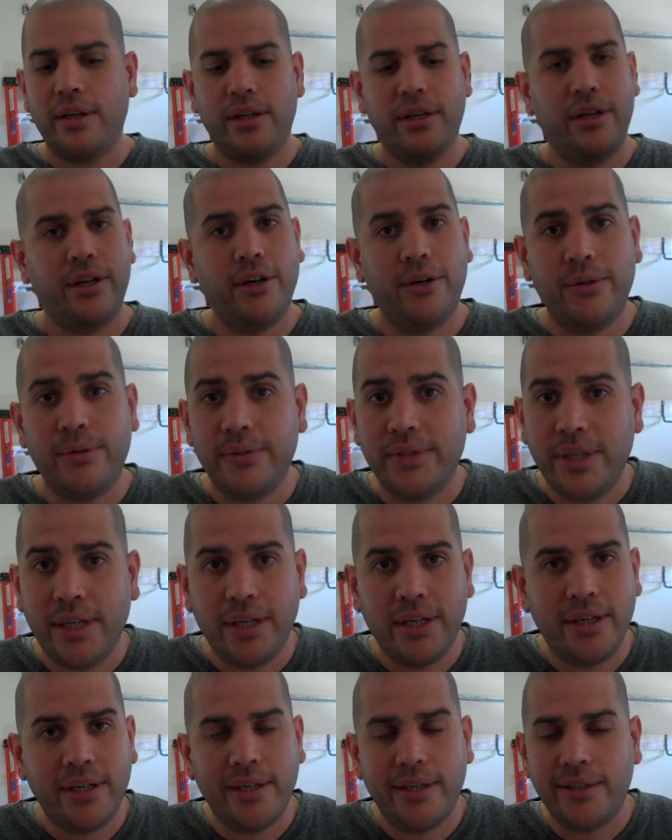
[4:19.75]
You know,
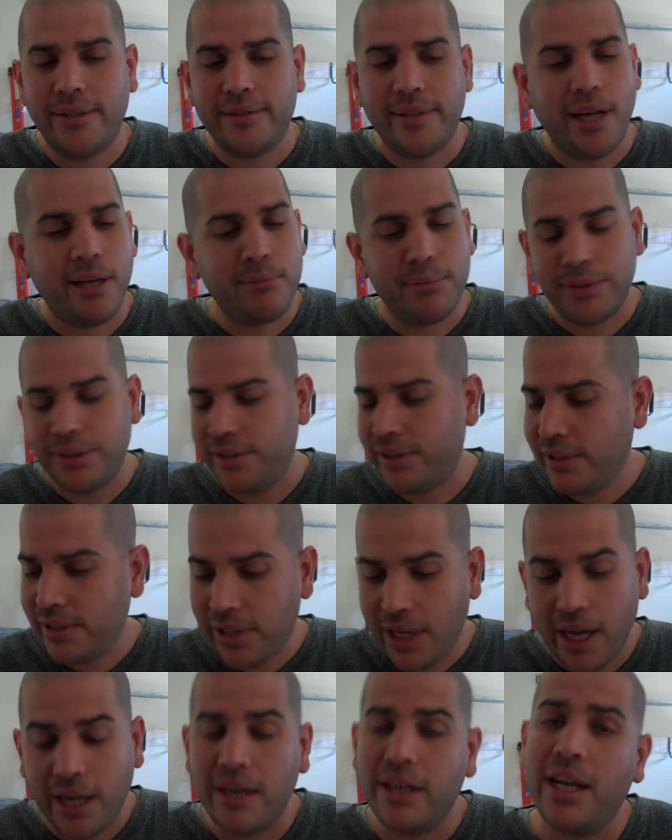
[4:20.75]
I
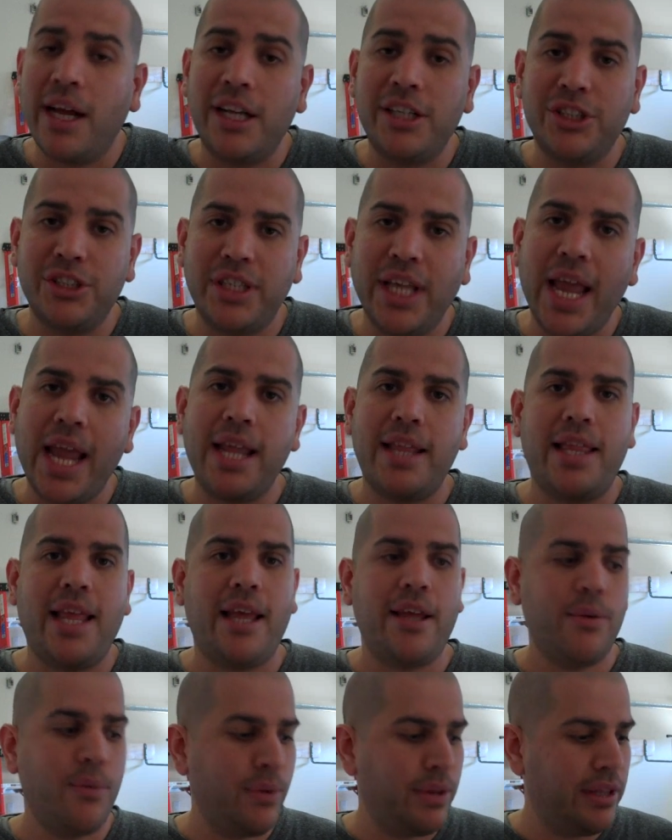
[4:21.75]
just hate
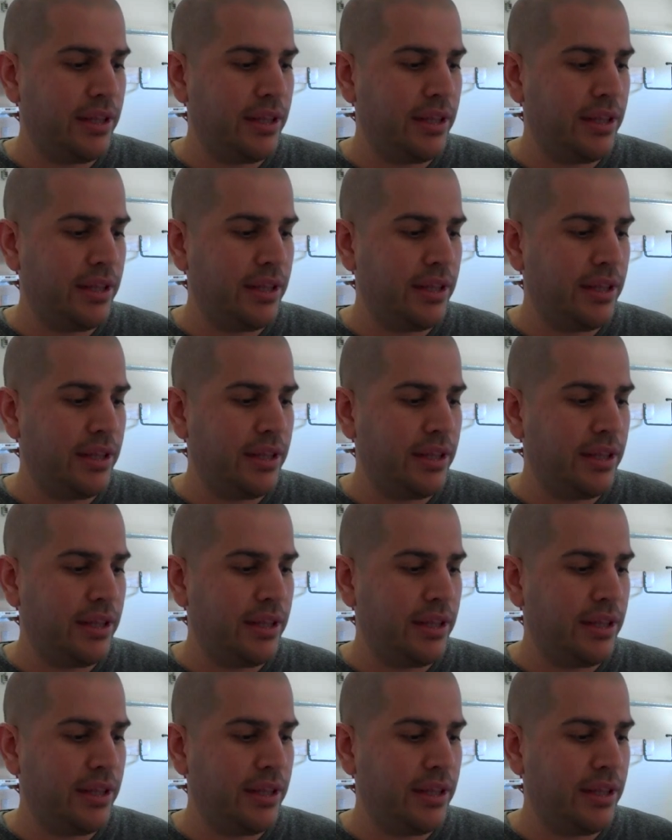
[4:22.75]
that.